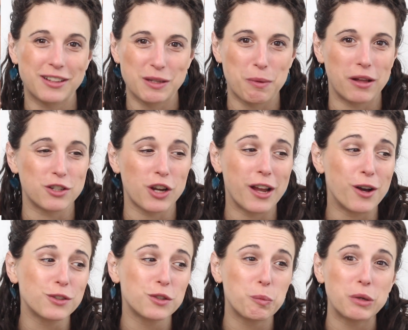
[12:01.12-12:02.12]
like this polish. I
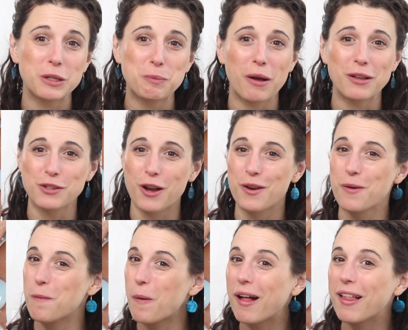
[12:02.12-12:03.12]
also put this polish on
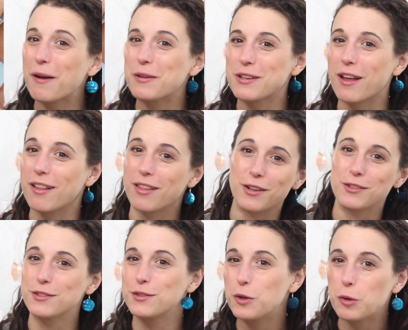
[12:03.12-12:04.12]
while I was on a
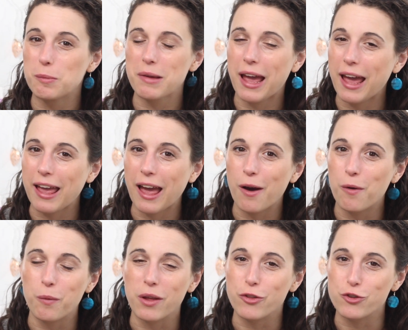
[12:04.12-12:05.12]
little Zoom
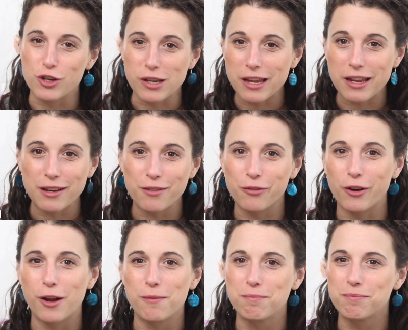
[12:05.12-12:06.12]
hangout with Janine
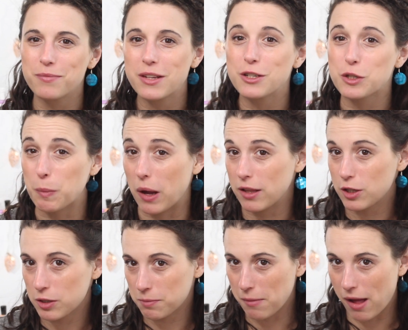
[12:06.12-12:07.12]
from
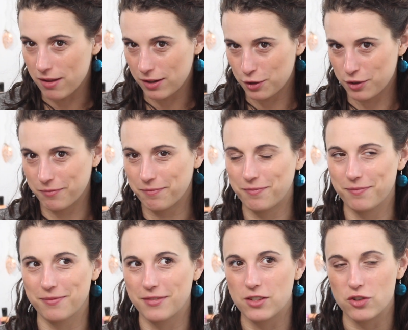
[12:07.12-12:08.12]
Schmalish?
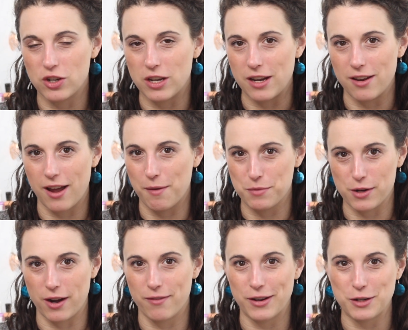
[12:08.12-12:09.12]
Janine, I'm
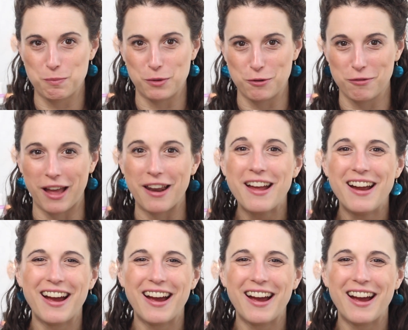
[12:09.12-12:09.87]
sorry if I just butchered that.